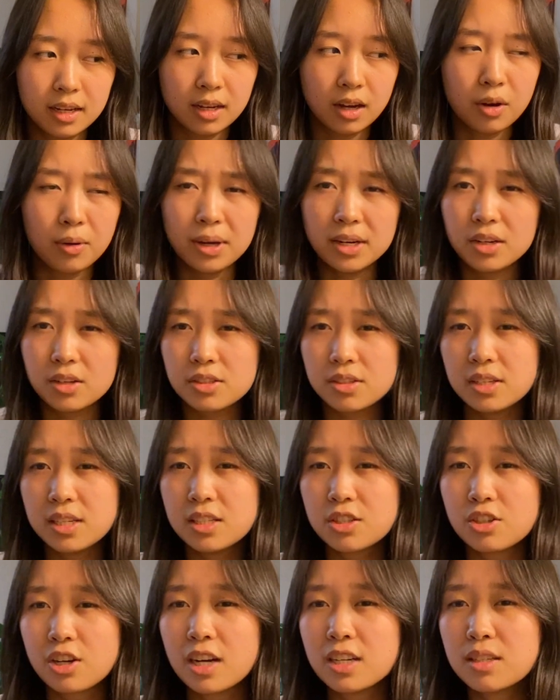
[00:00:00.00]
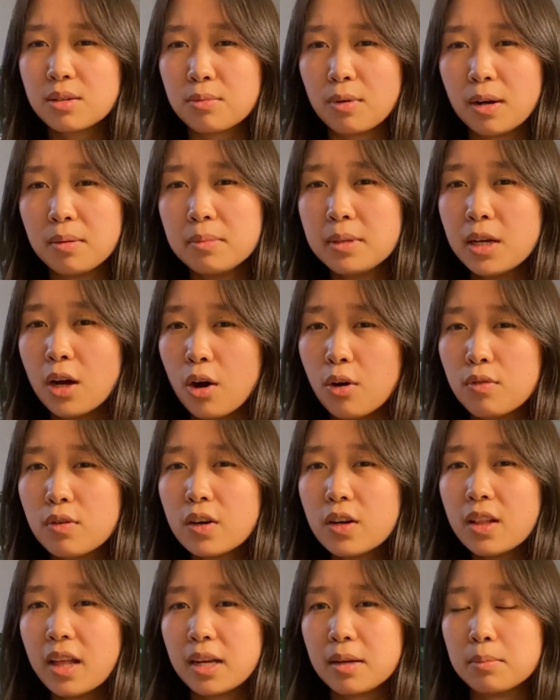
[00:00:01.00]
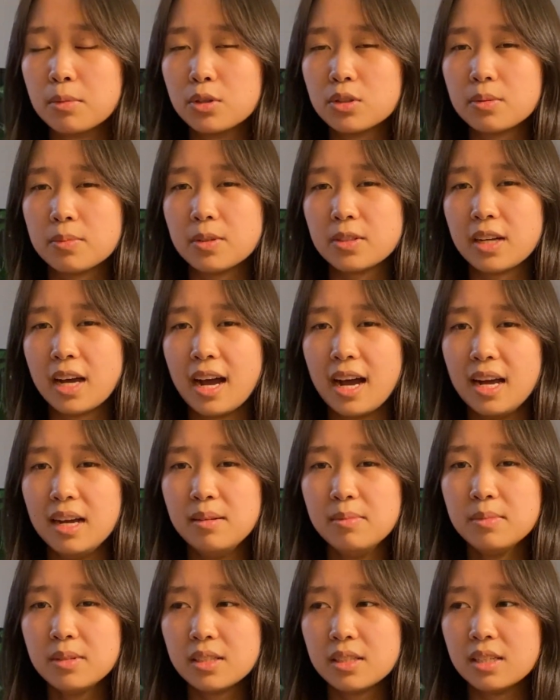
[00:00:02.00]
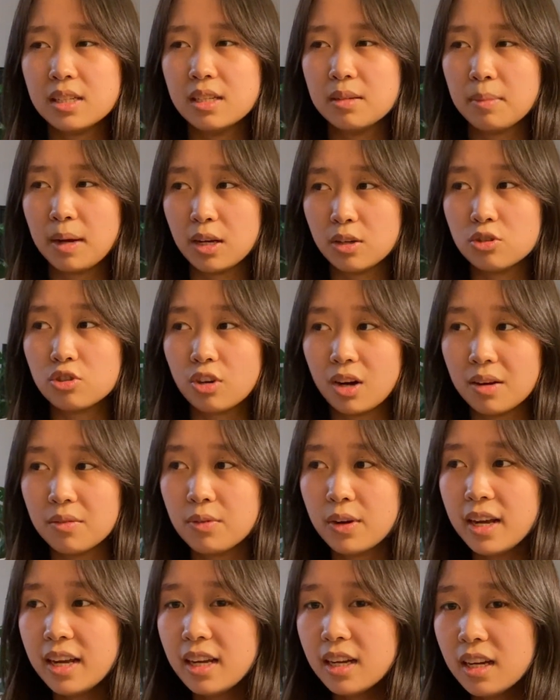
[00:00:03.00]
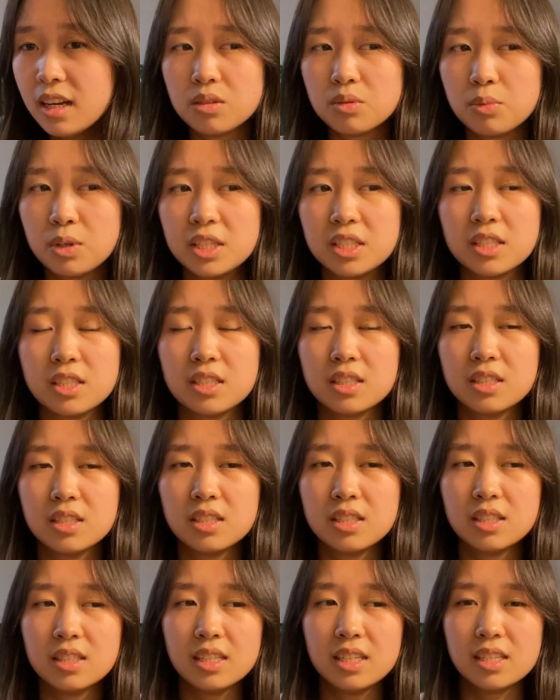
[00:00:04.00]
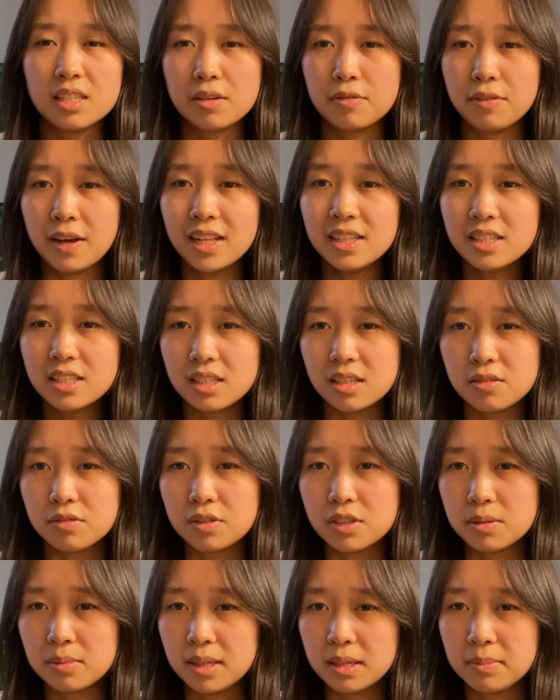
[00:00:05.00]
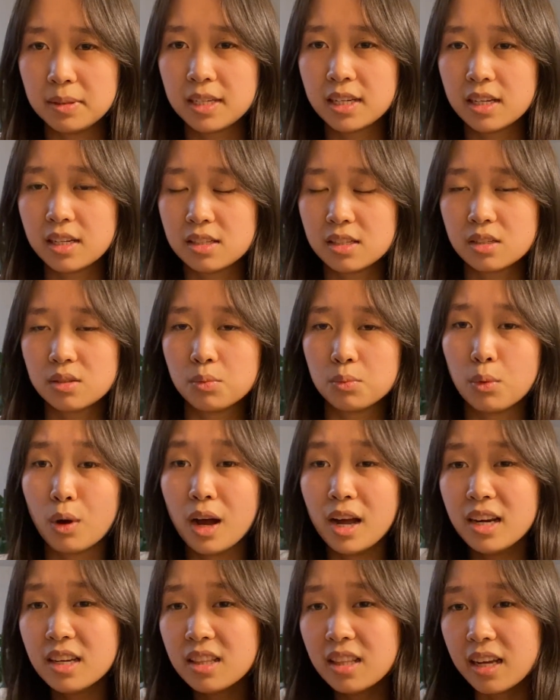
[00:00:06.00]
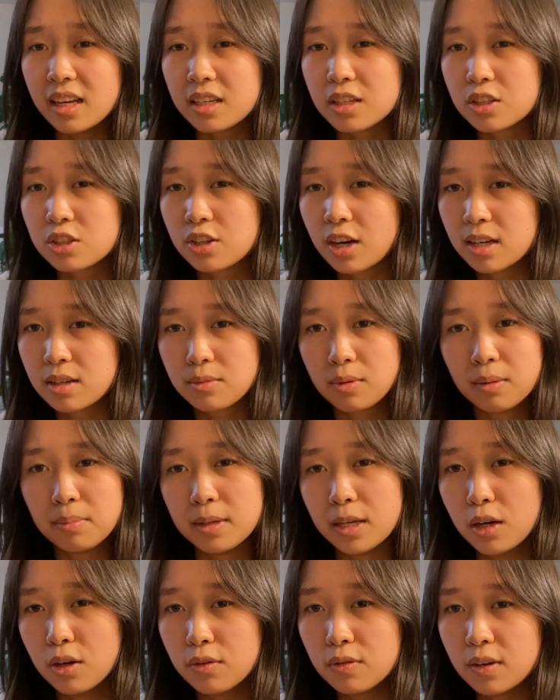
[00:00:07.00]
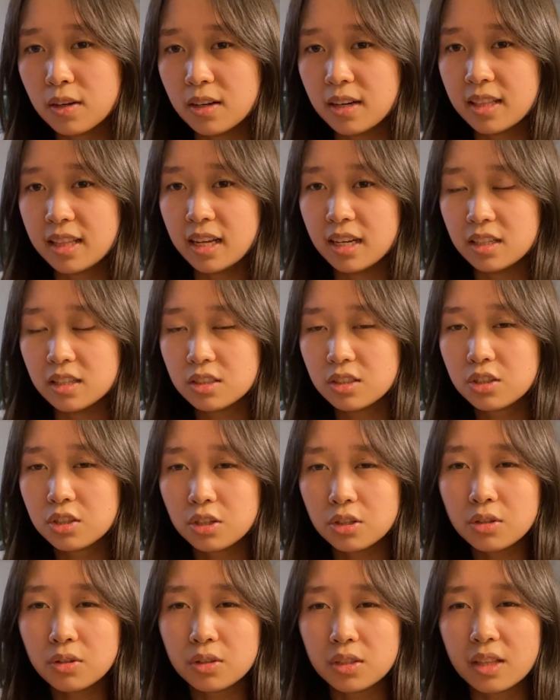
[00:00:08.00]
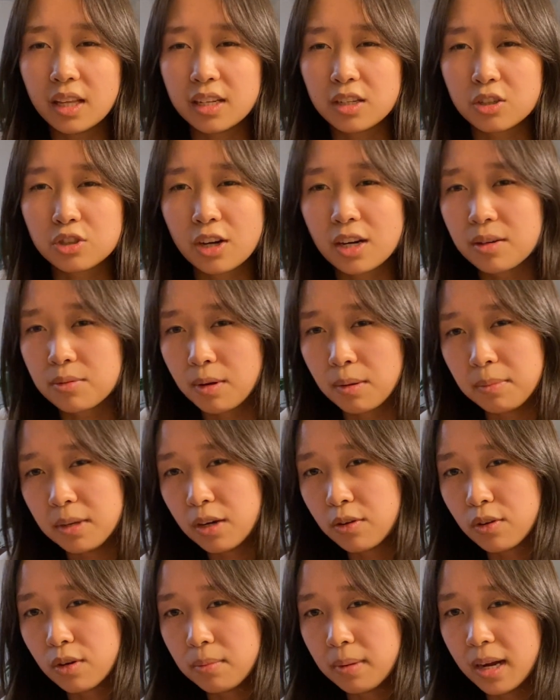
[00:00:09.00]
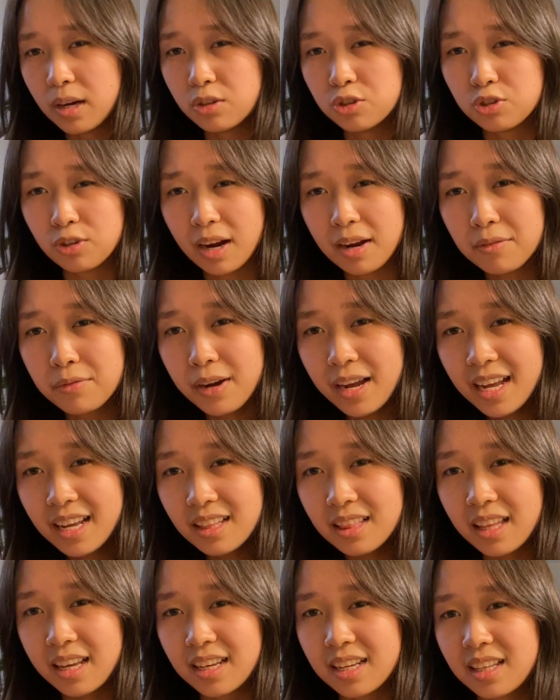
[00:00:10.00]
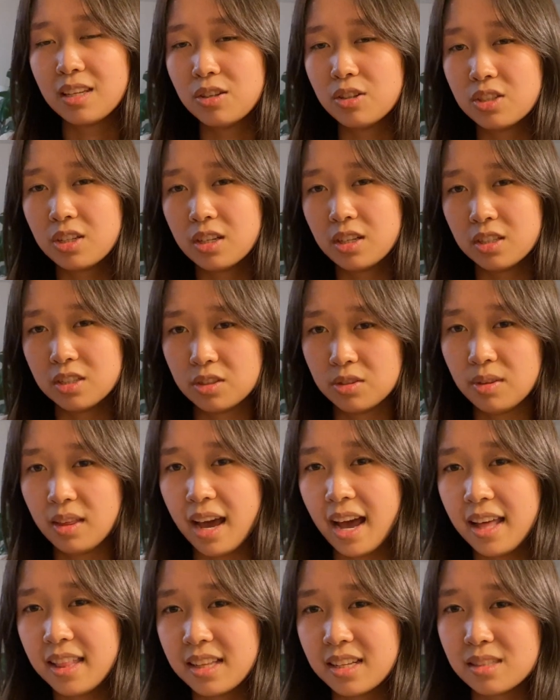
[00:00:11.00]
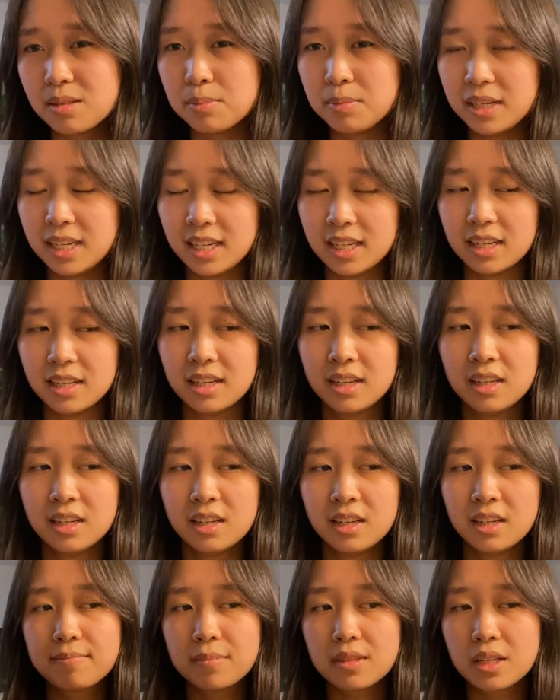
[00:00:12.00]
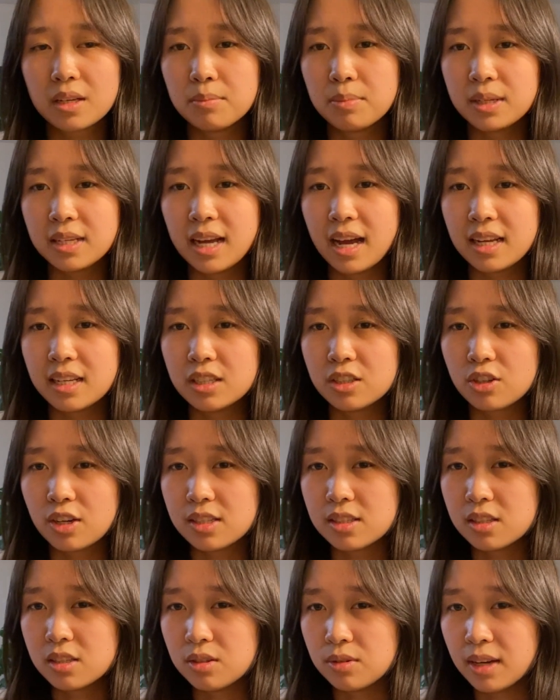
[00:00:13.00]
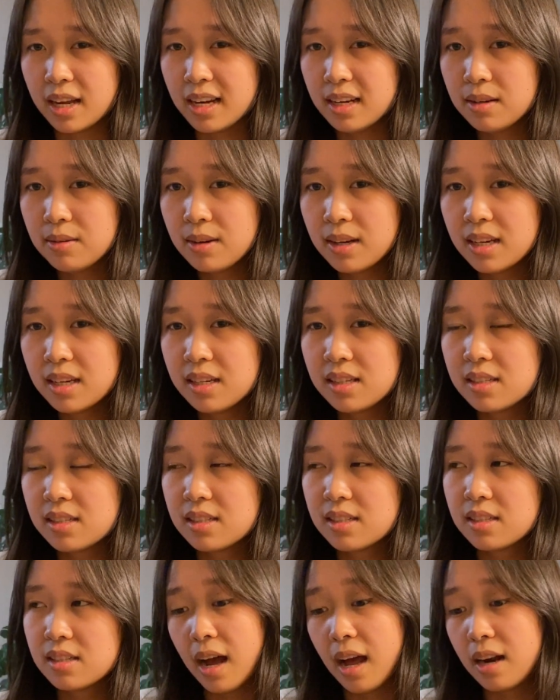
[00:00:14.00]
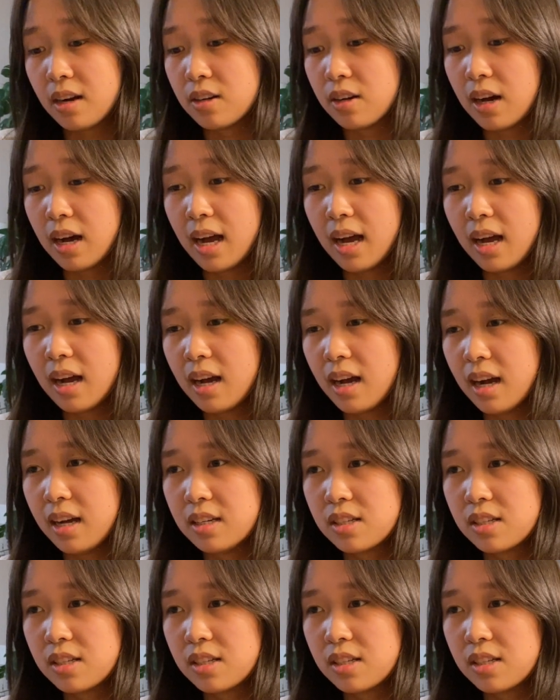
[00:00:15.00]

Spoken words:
Oh, and also he's tried to run me over, like, multiple times in my own driveway, which is offensive to me because one, like you're trying to run me over, and then two, like you're trying to run me over in my own driveway. Like you shouldn't do that. That's mean. But yeah, he tries to do it anyways. I don't know. I